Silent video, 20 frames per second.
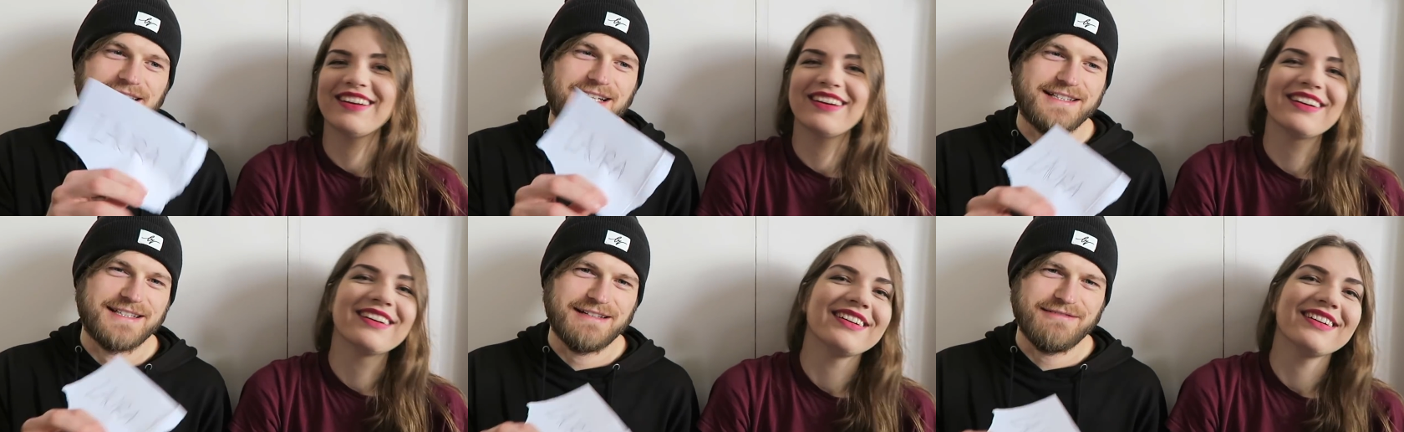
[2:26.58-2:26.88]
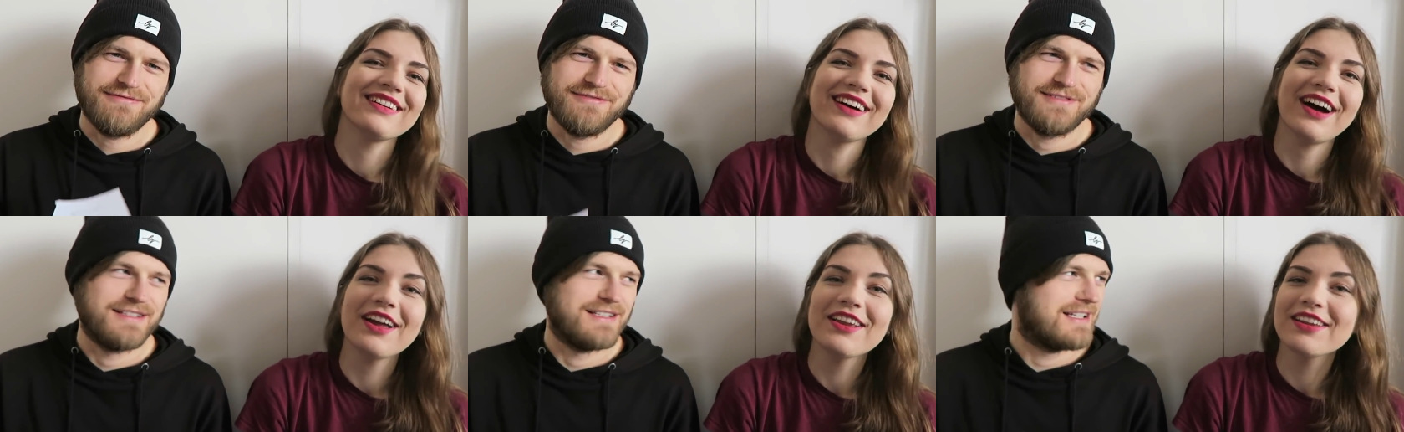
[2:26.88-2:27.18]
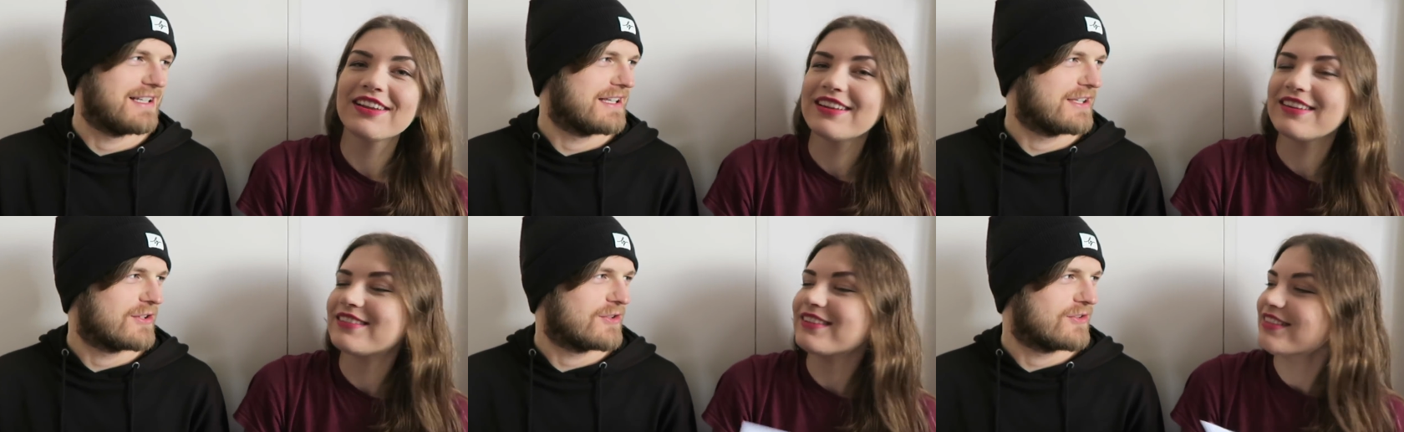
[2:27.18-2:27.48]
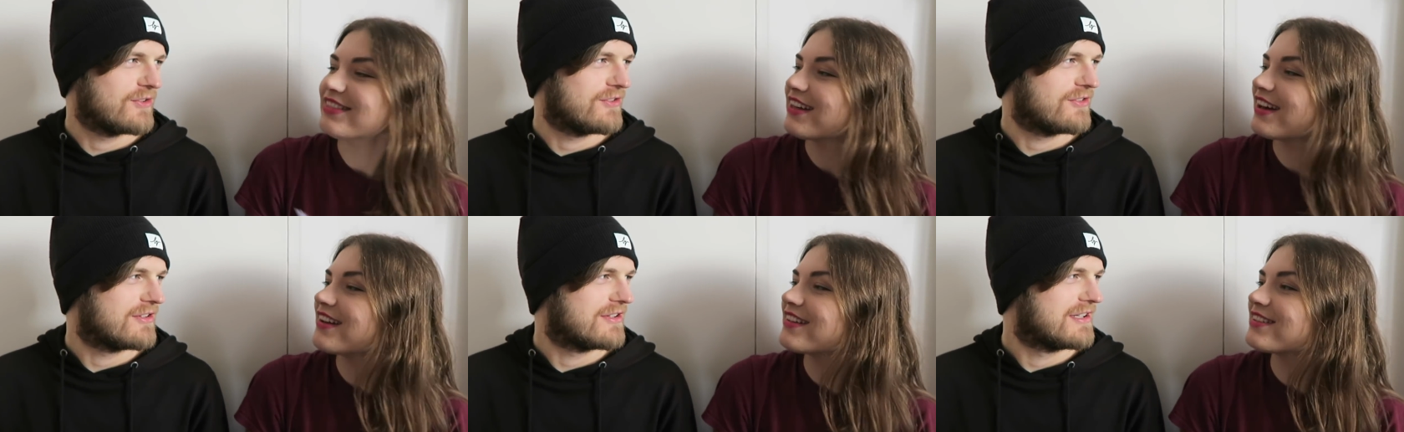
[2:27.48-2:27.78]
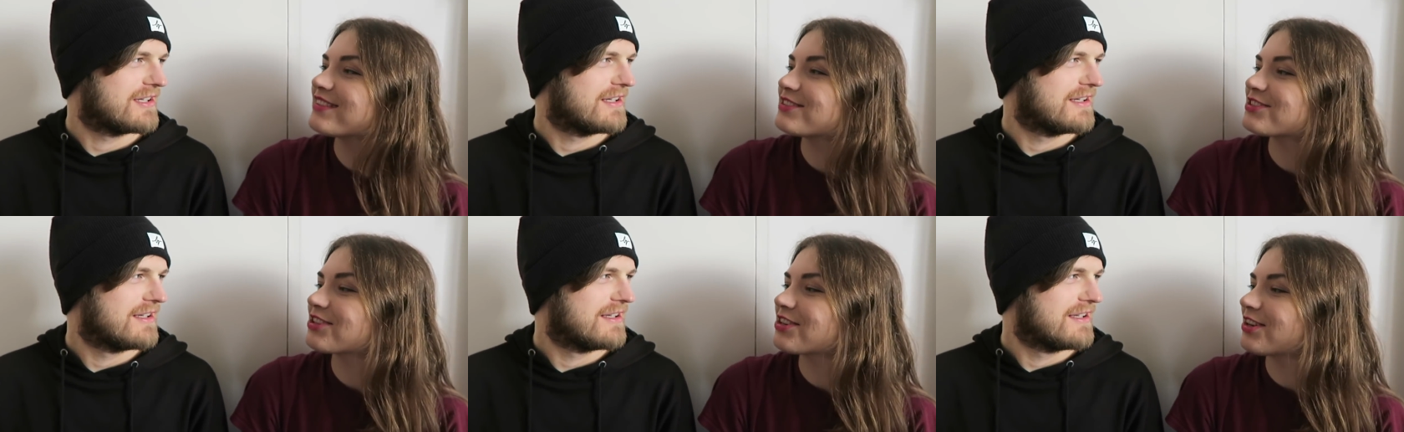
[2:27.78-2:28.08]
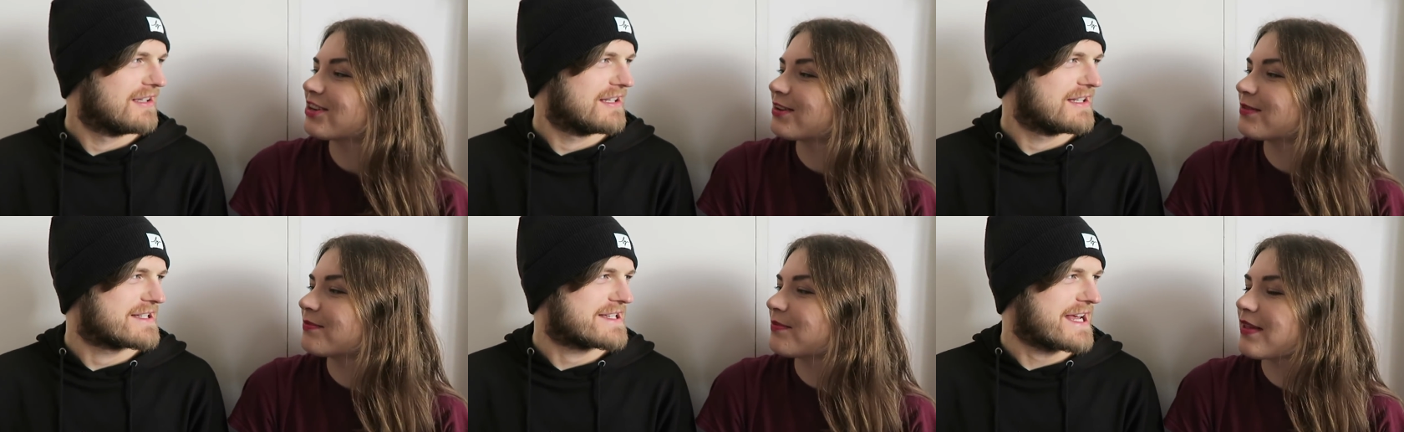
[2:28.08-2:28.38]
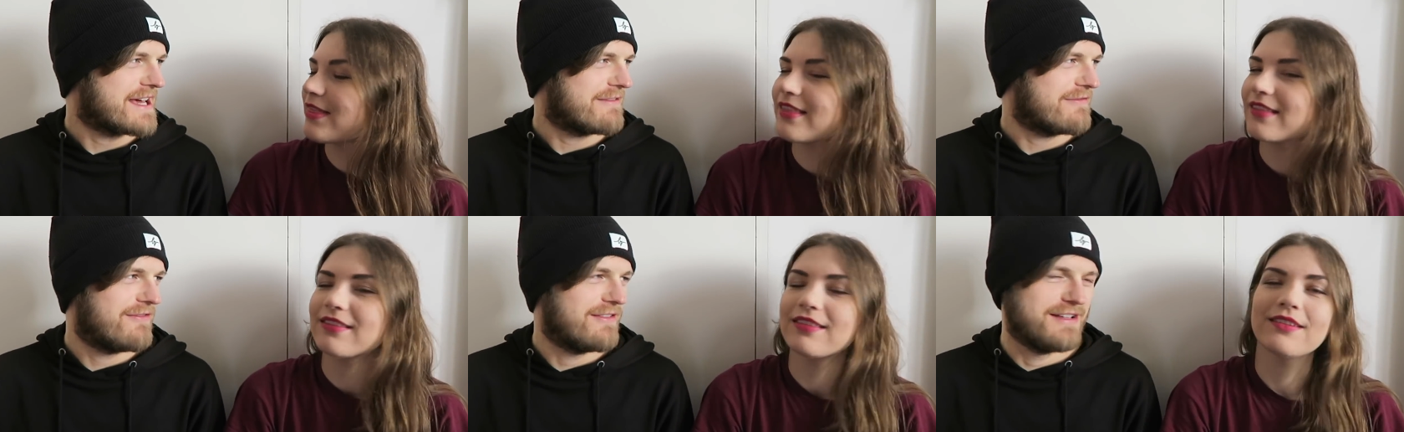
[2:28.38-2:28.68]
Speaker 1: yeah. yeah definitely. I he did that as a job.
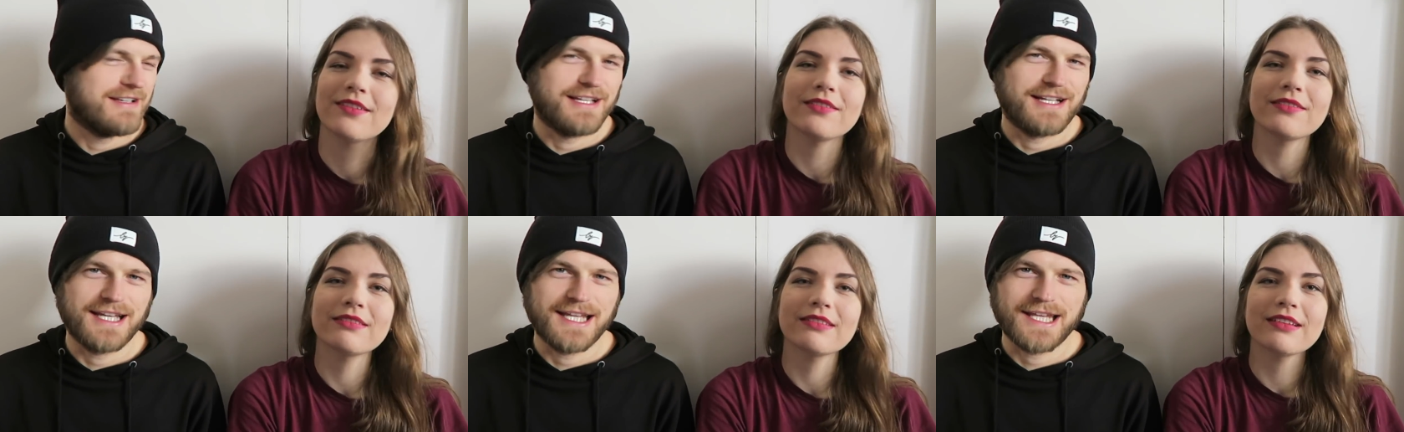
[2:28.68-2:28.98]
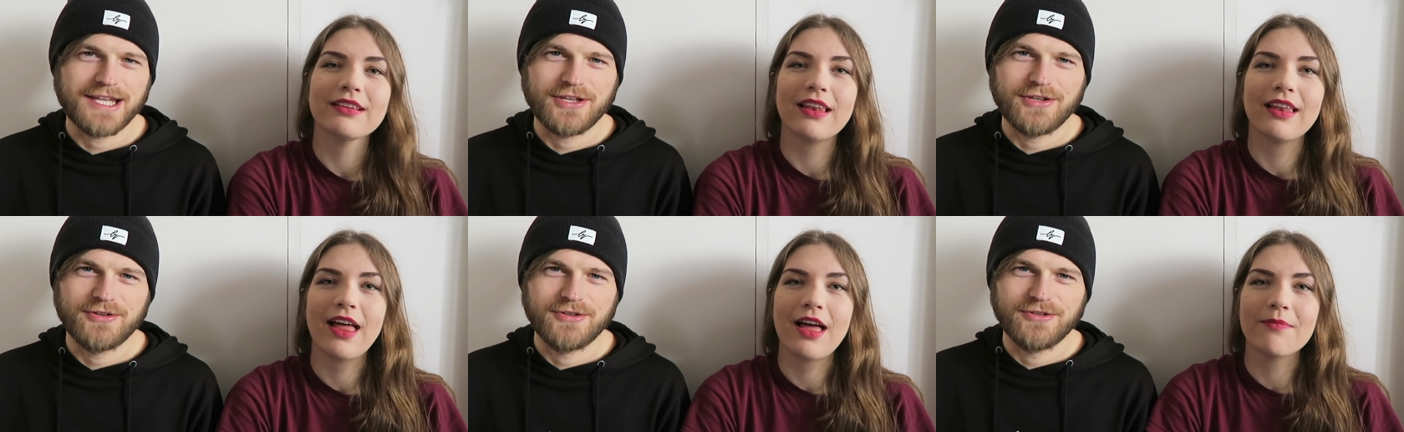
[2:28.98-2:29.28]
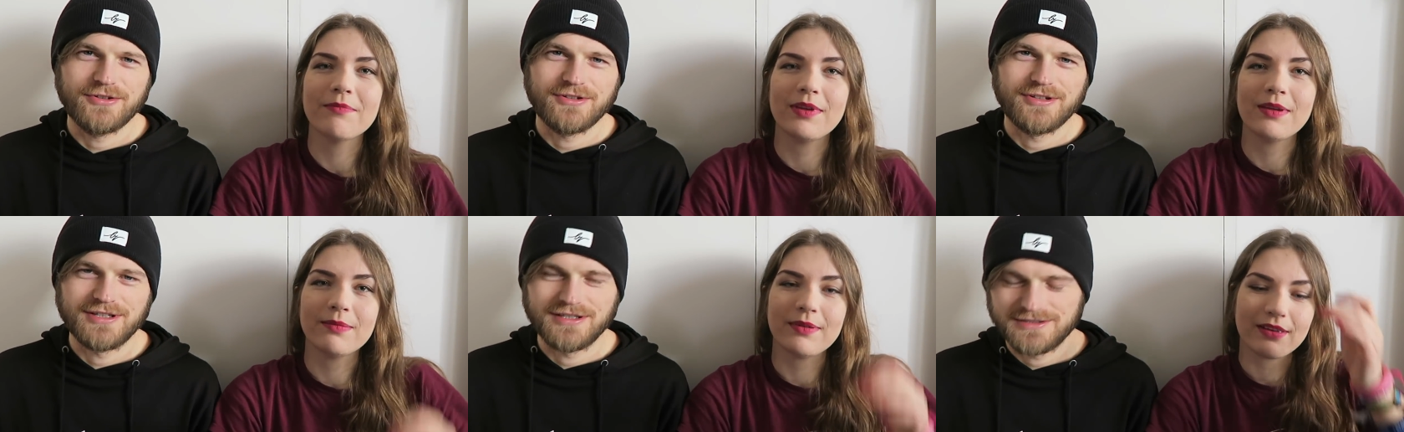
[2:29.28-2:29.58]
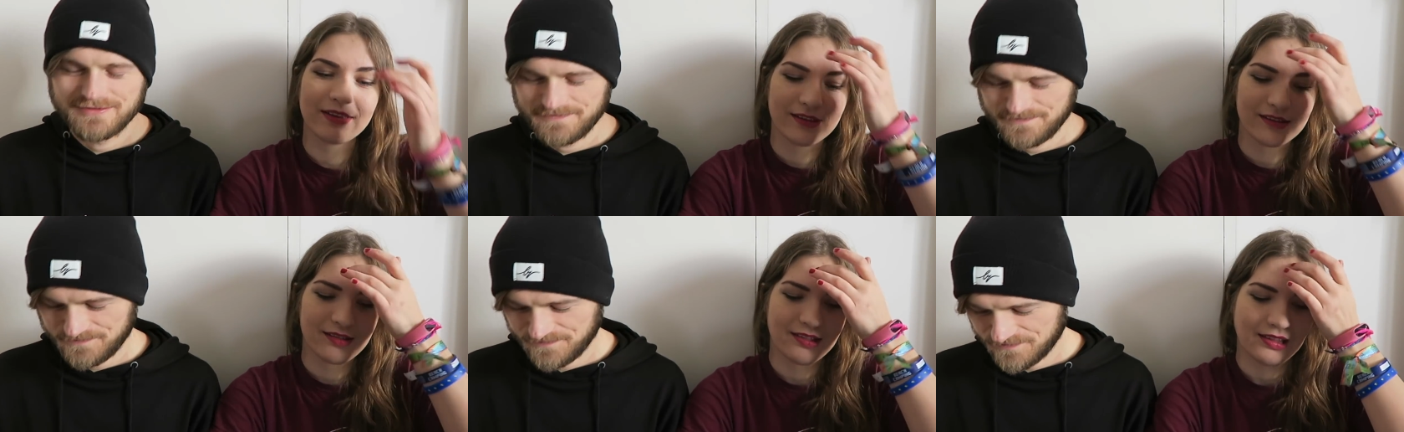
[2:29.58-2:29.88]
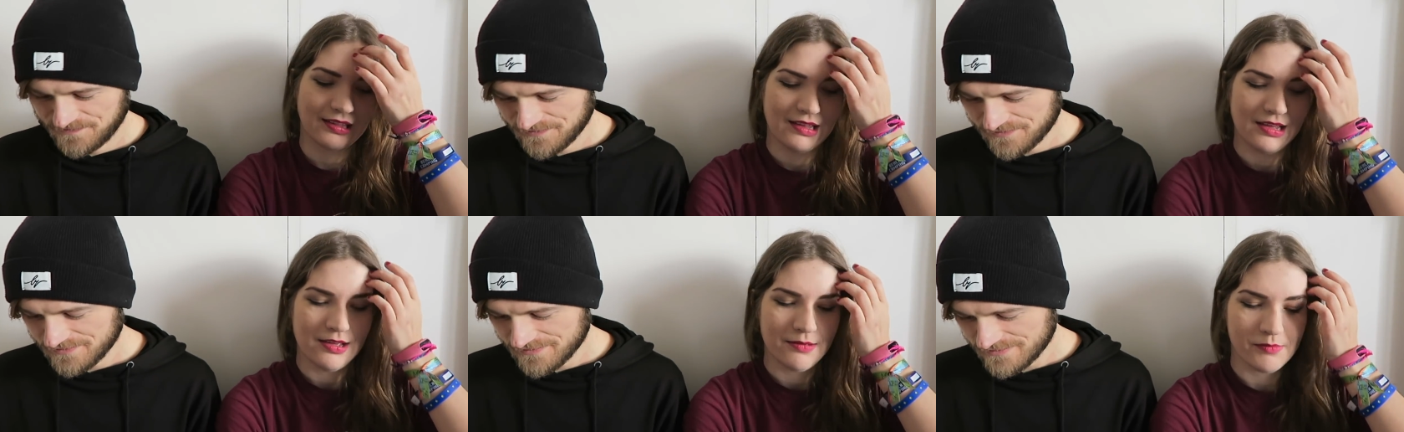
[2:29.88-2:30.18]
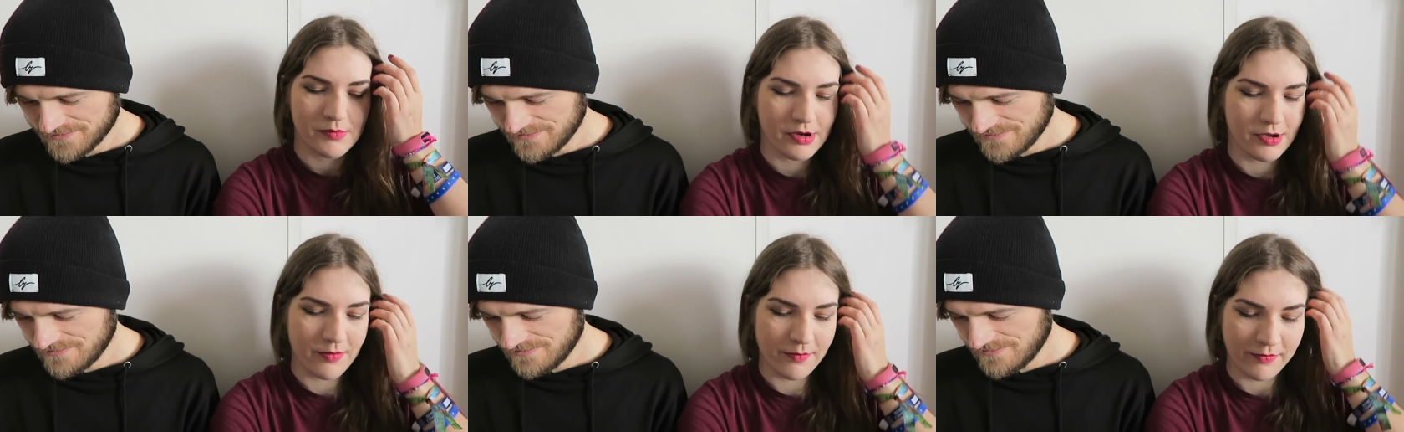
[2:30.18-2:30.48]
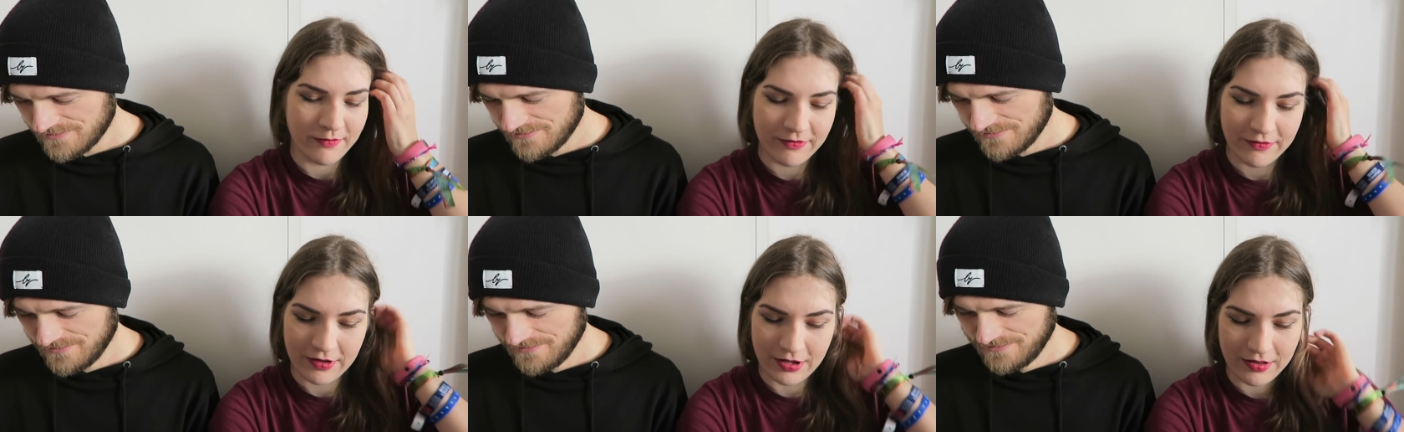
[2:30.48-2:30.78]
Definitely. They wouldn't you. let me because my
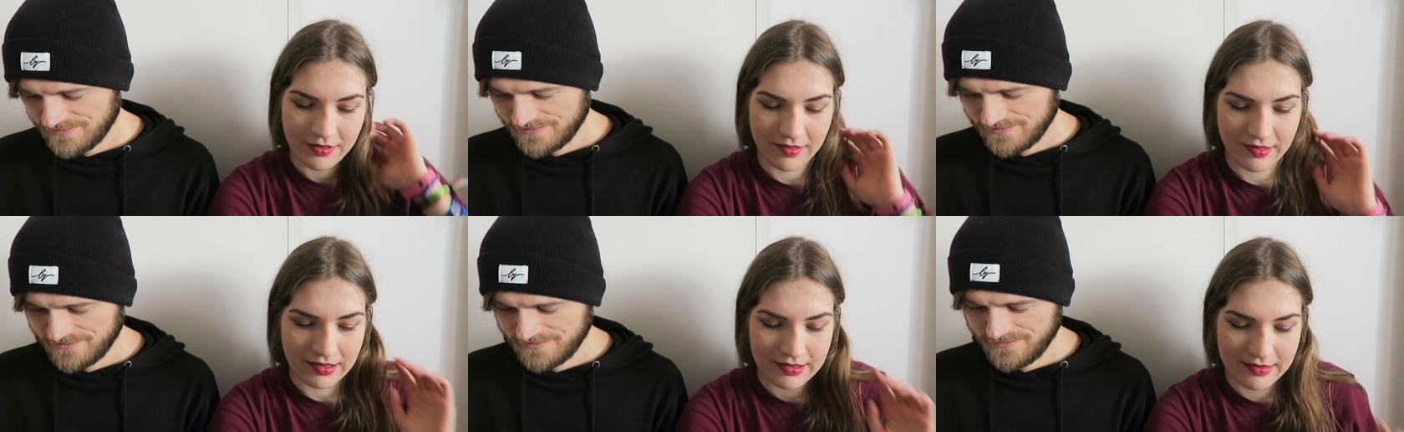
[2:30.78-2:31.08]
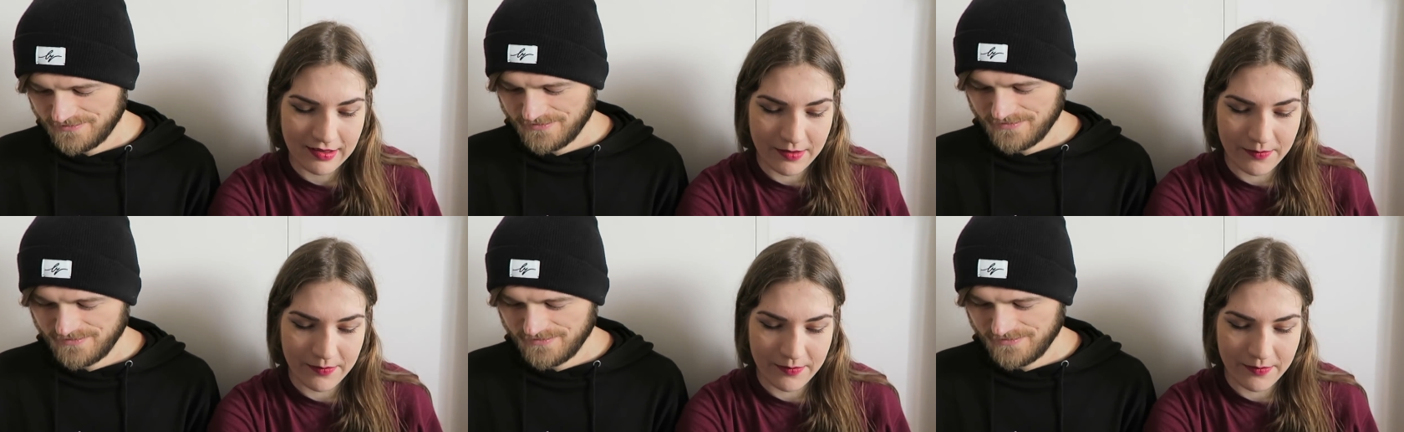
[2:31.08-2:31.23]
fiance